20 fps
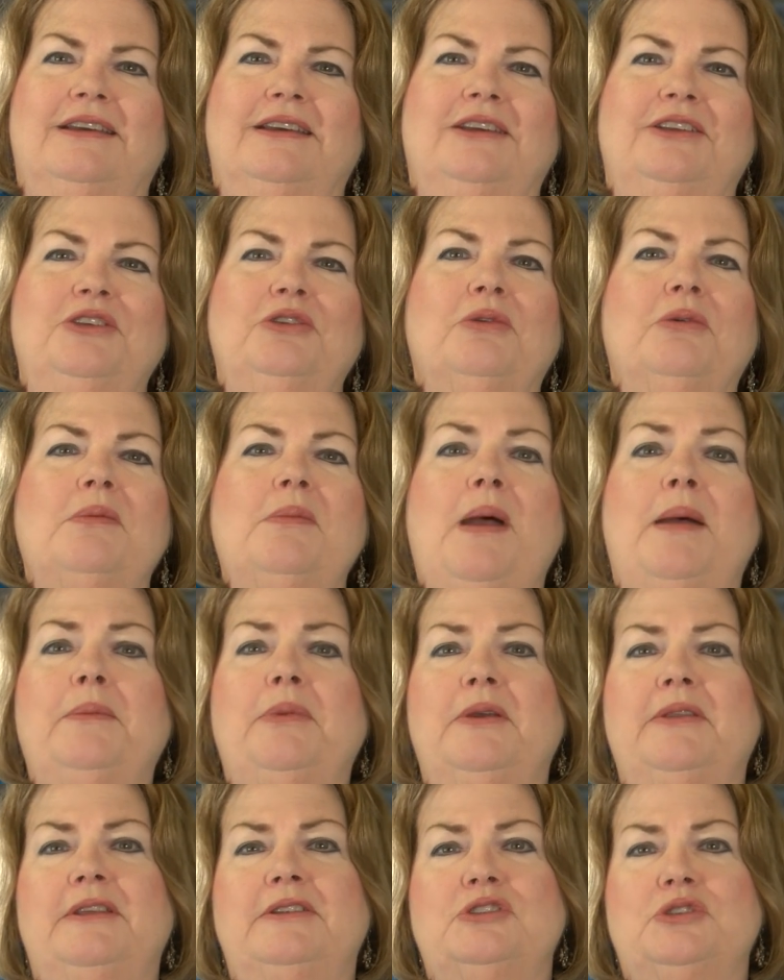You'll
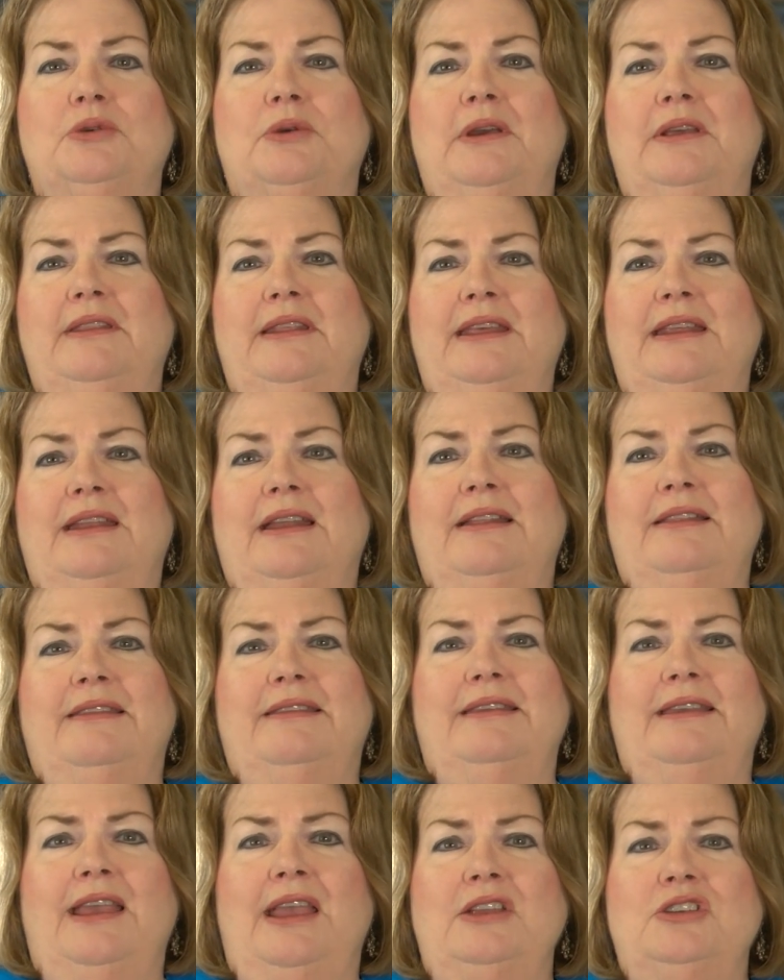remember that during the
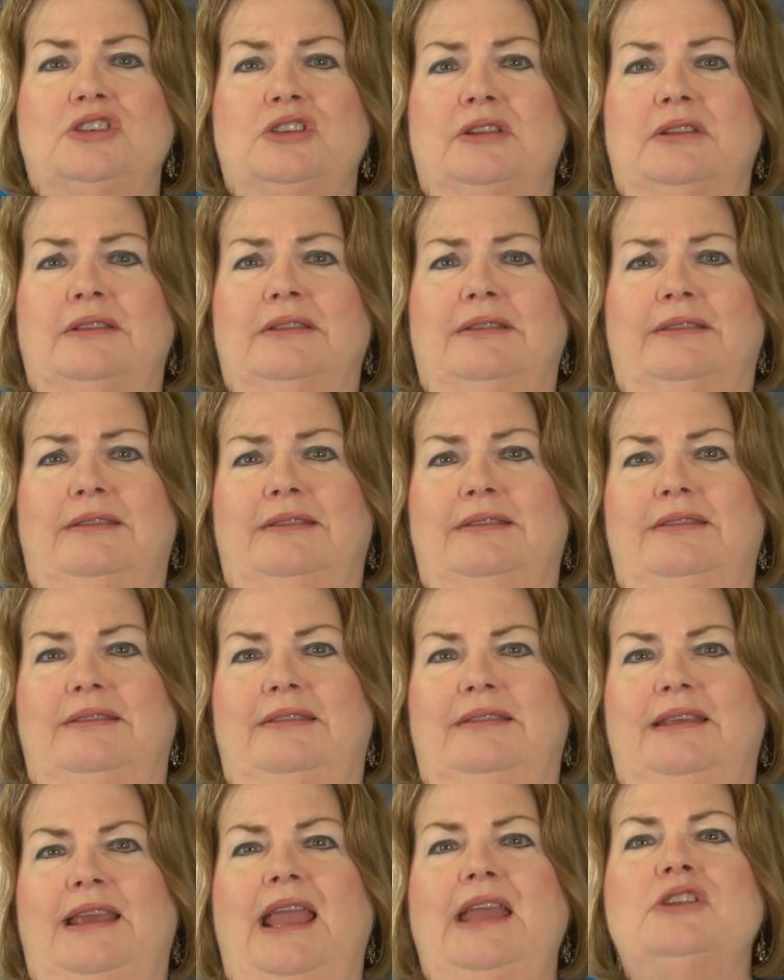Annunciation,
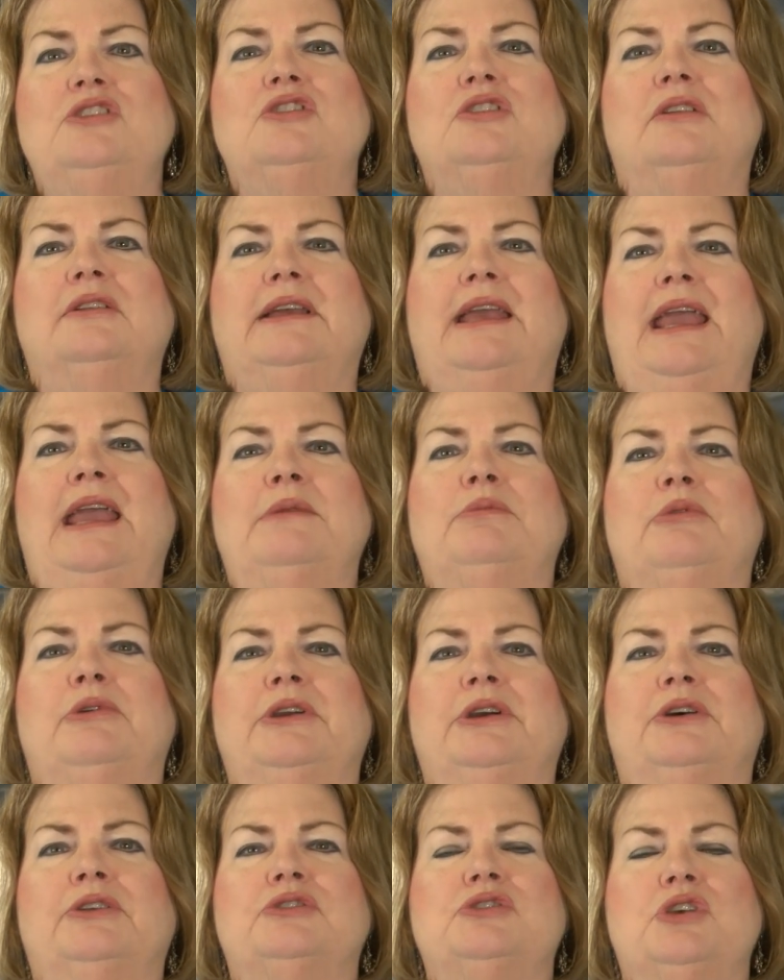the angel
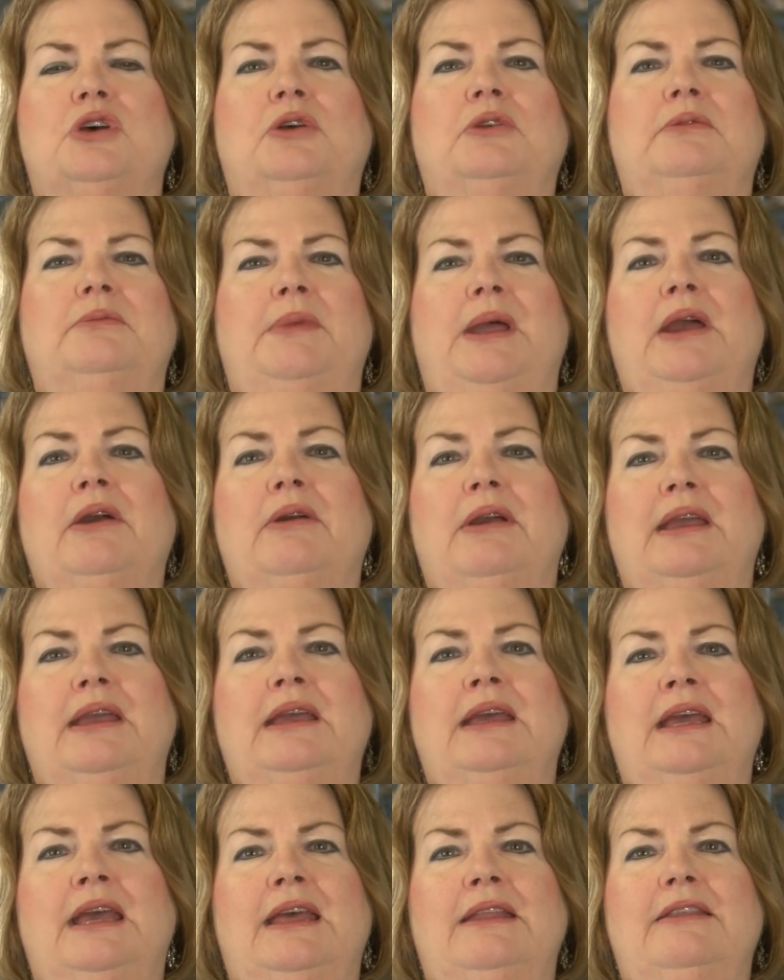Gabriel told Mary
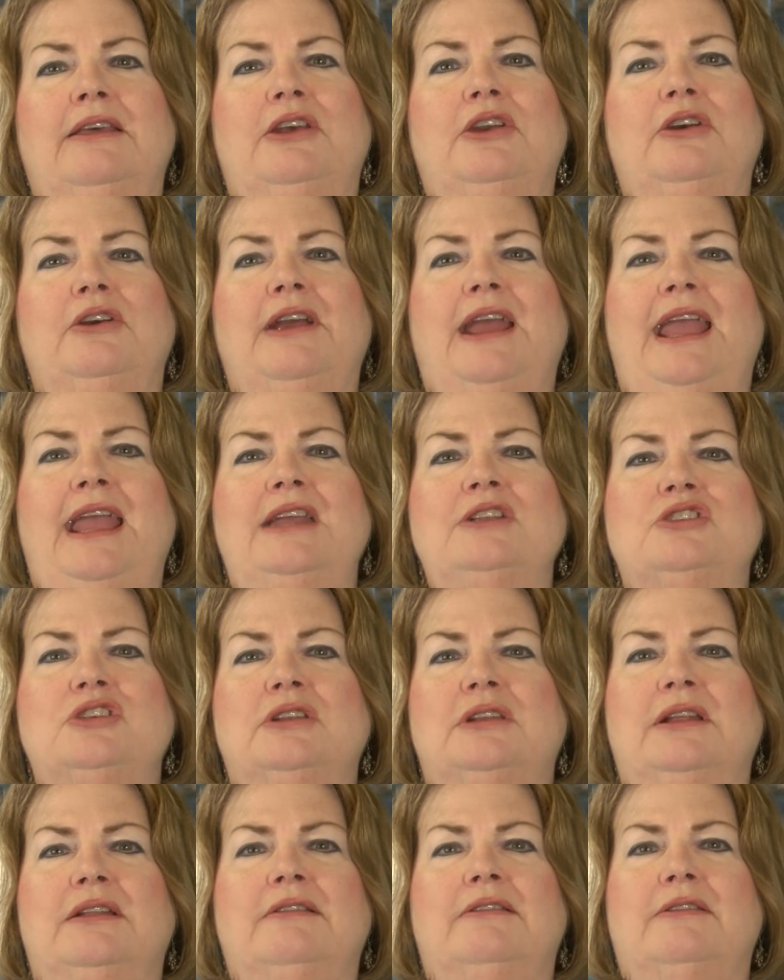that her
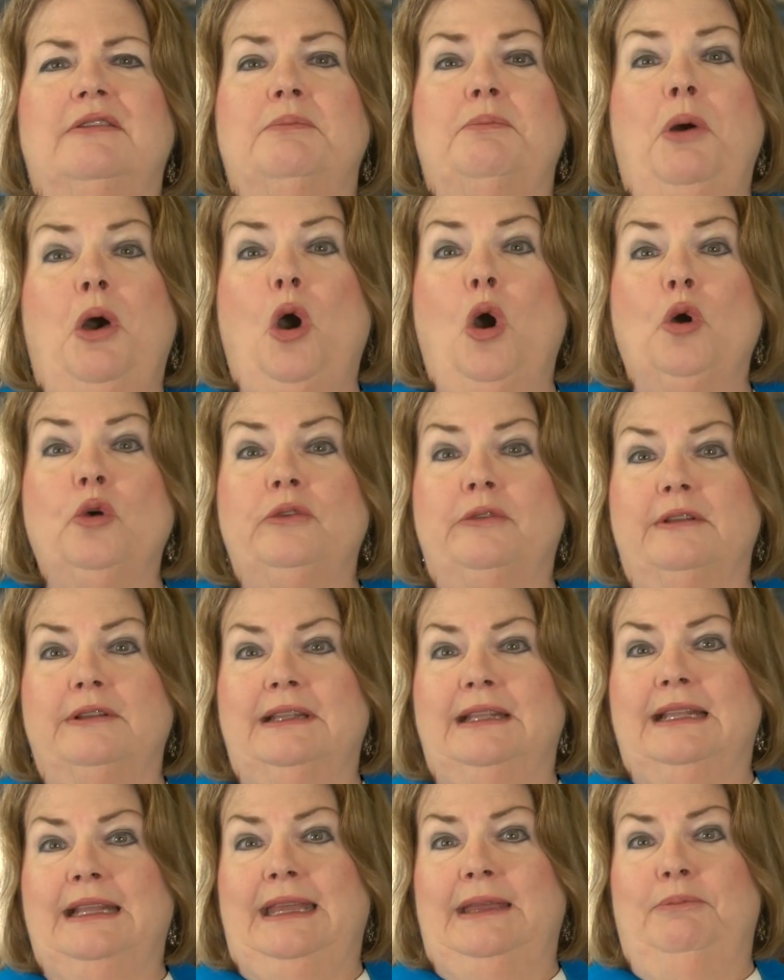aged and
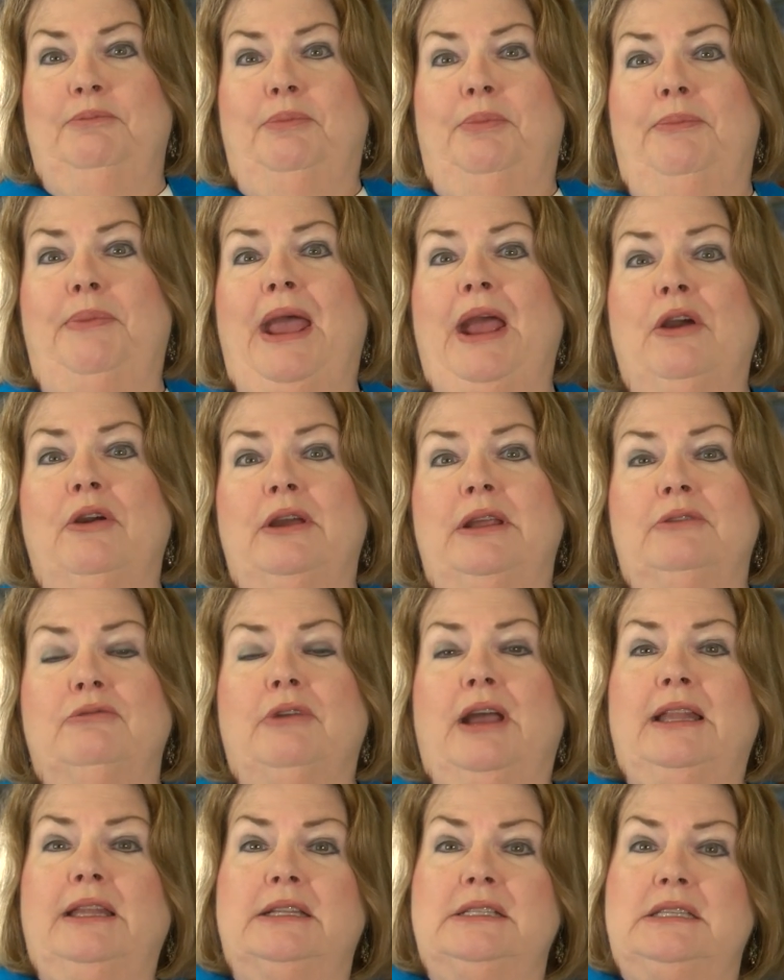supposedly barren
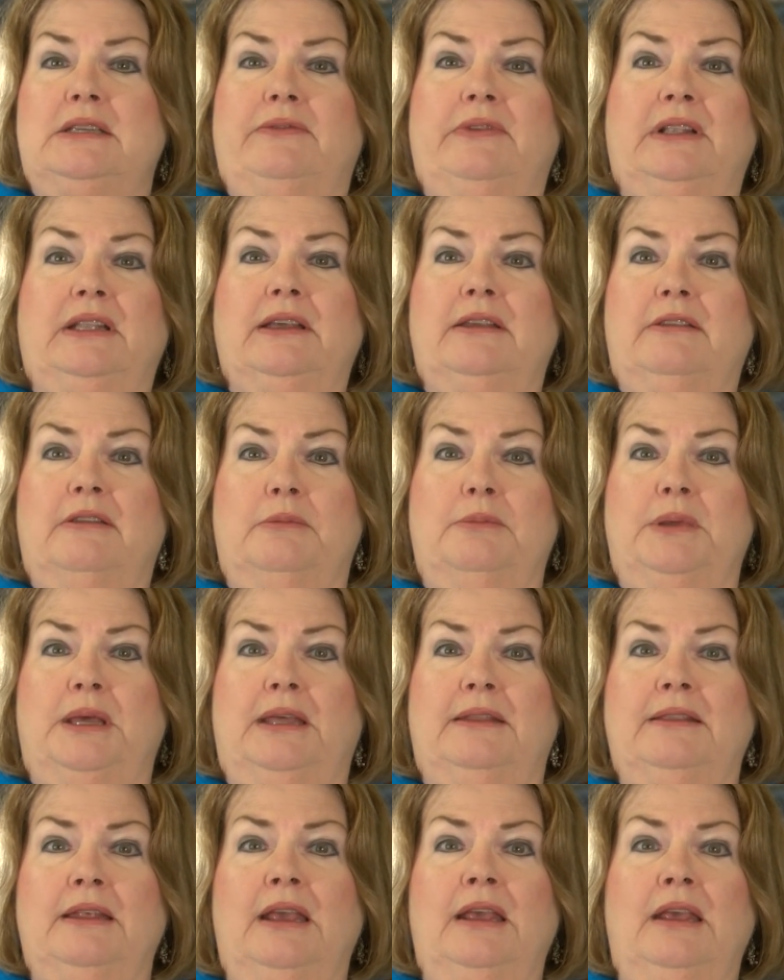relative
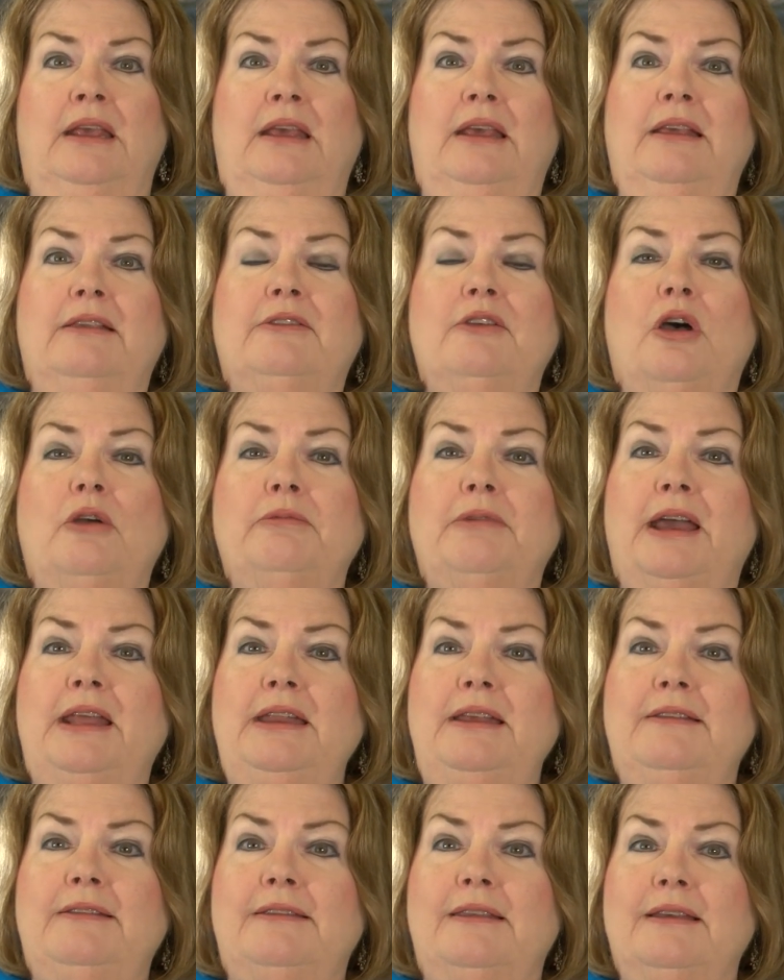Elizabeth is
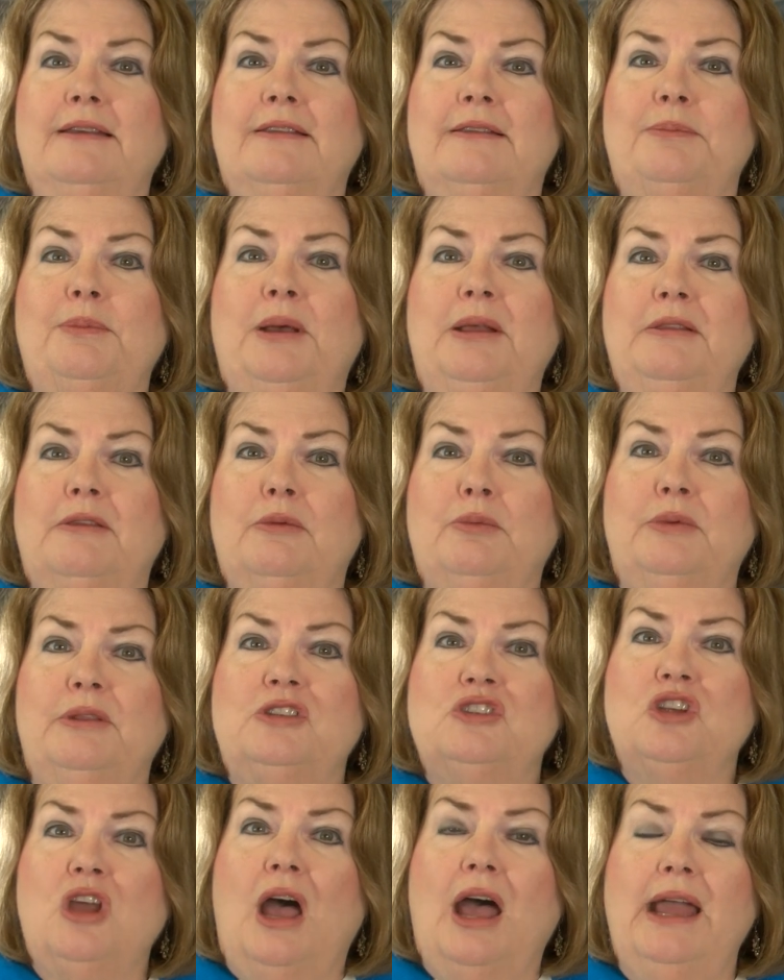already 6 months with
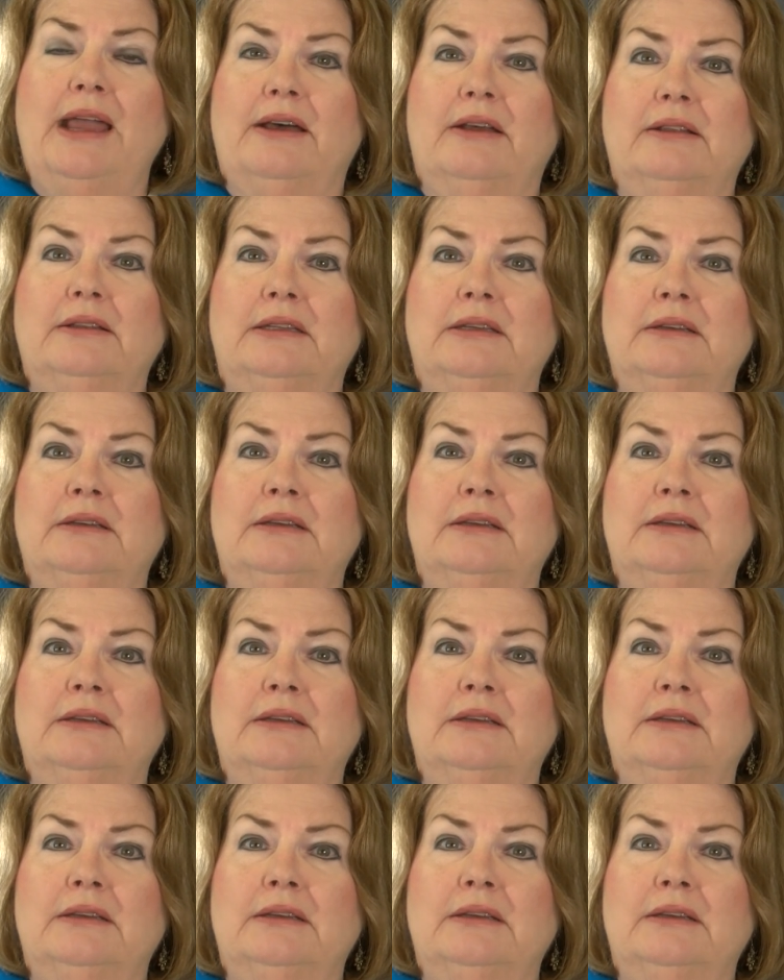child.